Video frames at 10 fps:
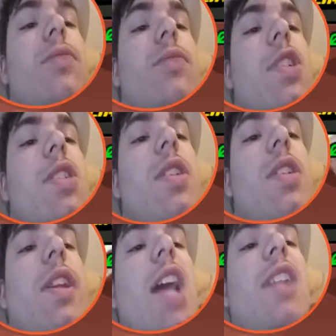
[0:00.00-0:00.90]
And that's
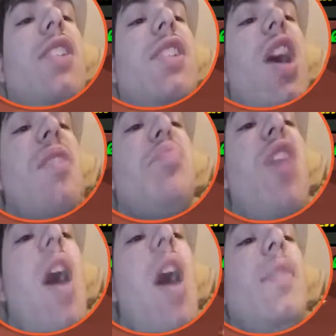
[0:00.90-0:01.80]
not a promise.
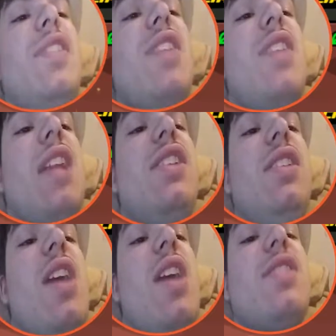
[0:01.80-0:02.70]
That's a that's a
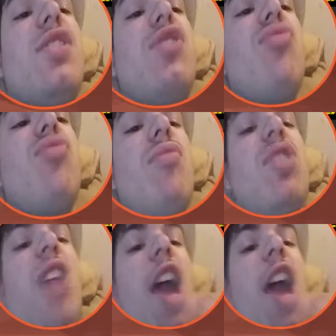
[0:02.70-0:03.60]
true statement.